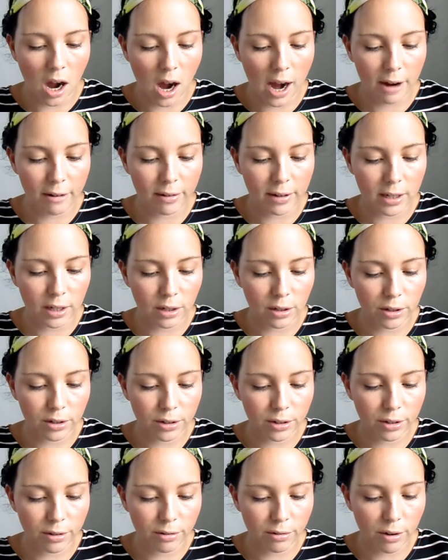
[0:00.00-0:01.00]

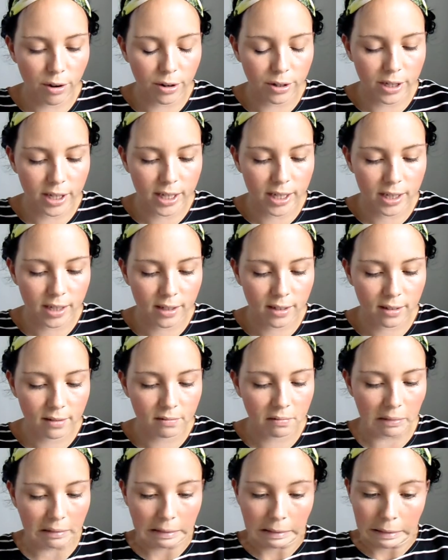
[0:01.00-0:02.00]
hyaluronan
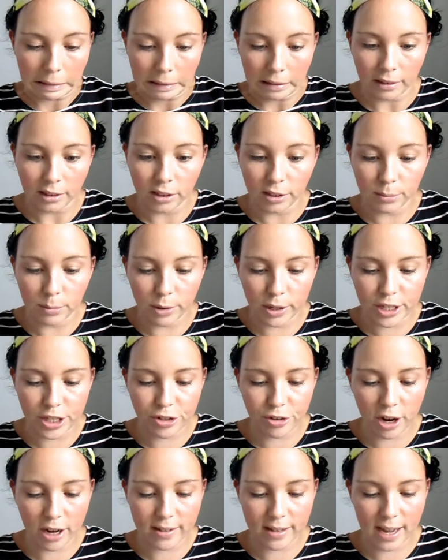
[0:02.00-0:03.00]
to
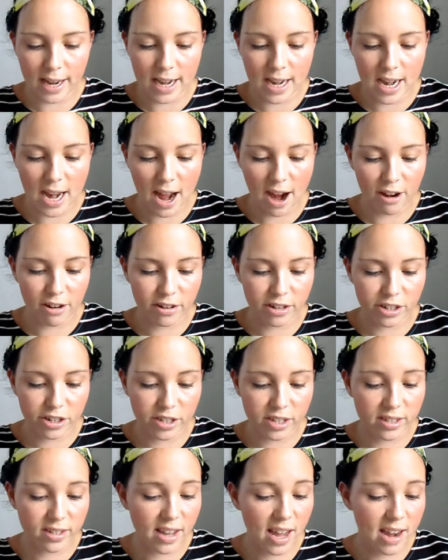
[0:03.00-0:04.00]
moisturise and nourish
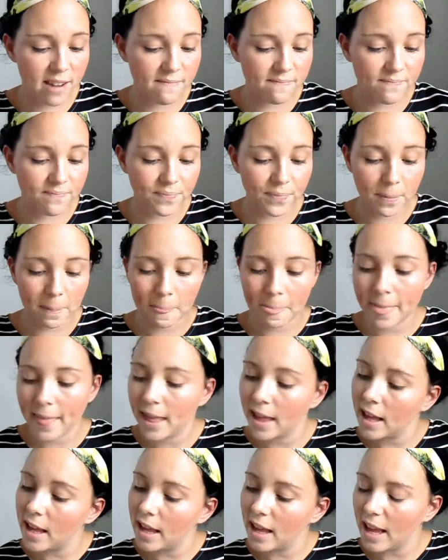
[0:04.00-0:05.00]
the skin.
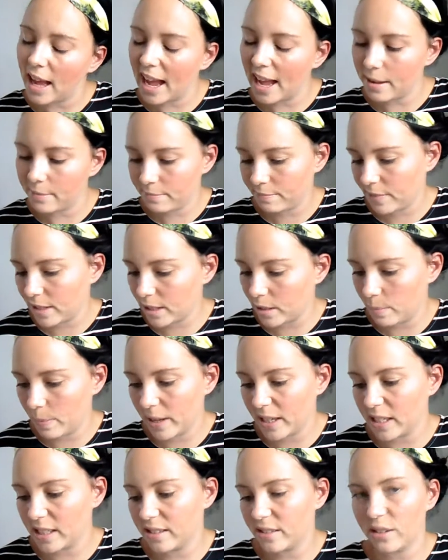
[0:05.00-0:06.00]
And there's a
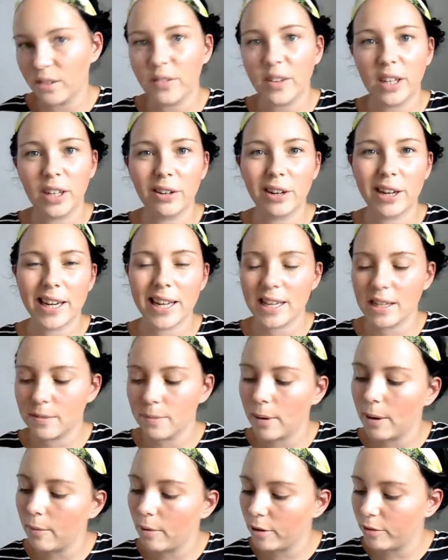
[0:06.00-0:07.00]
big list of ingredients,
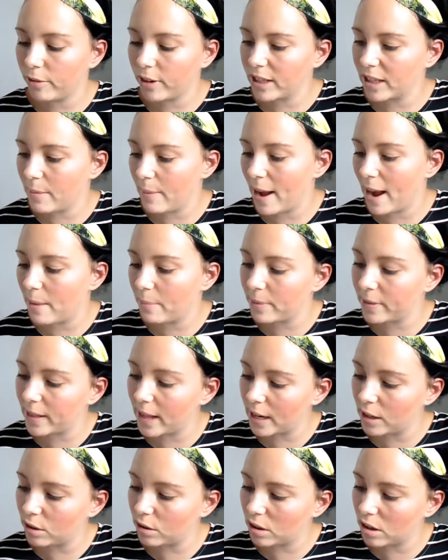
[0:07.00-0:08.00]
but I won't read them out, but
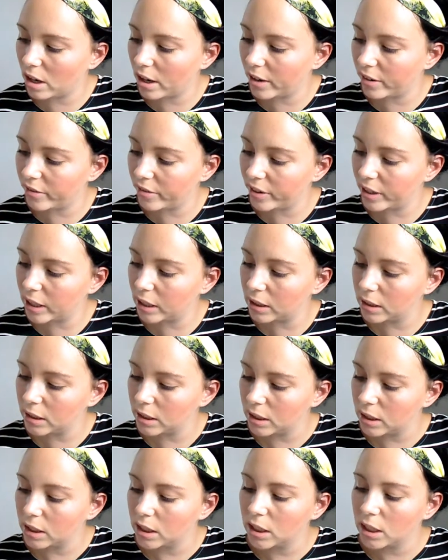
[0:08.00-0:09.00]
they look kind of
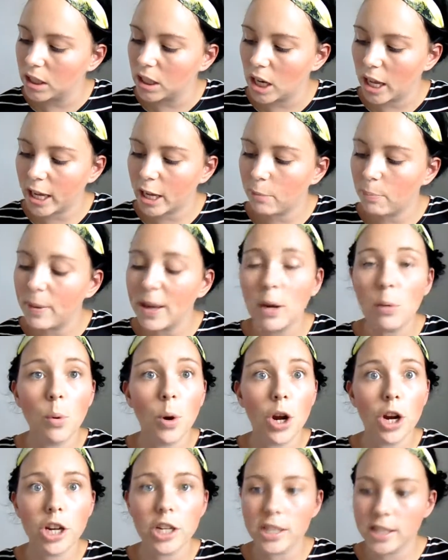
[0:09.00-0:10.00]
like big
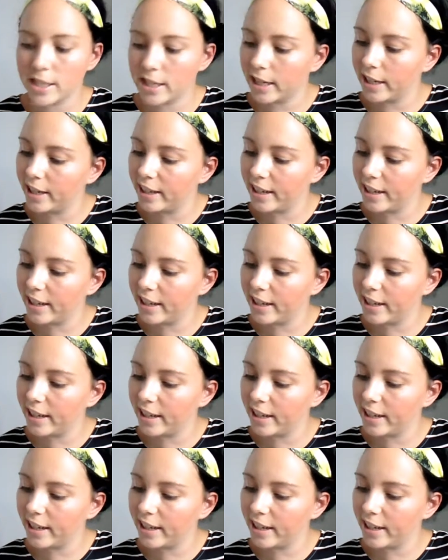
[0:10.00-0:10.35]
words.